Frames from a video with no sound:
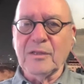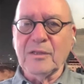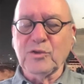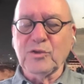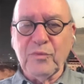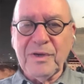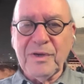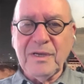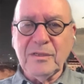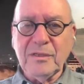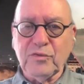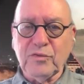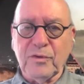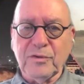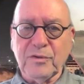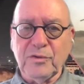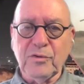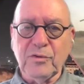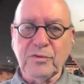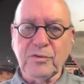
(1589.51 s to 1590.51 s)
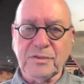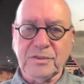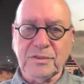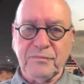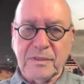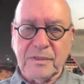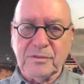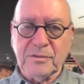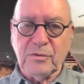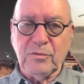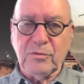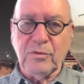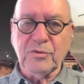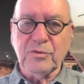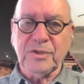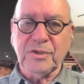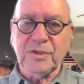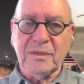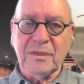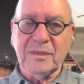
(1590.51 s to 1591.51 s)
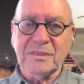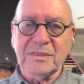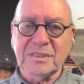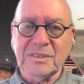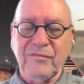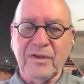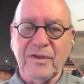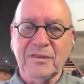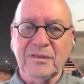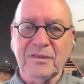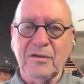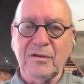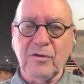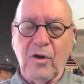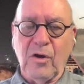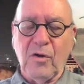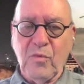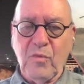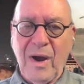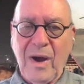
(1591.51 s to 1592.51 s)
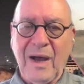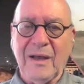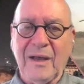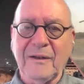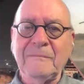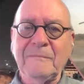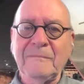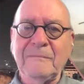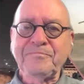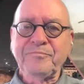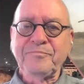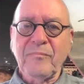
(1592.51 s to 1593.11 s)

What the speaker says: to reintroduce Resolution 1701,